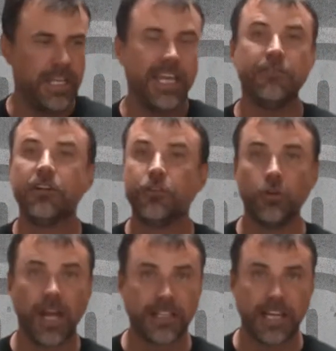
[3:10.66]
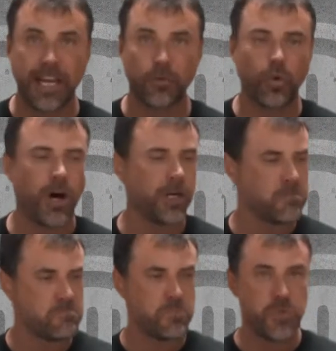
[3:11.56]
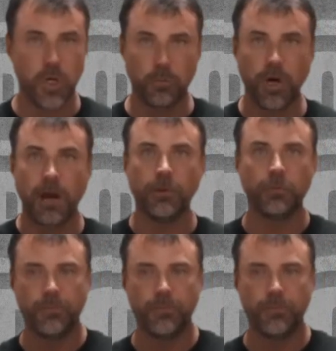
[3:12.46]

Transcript: Even if you like to hand water, no problem.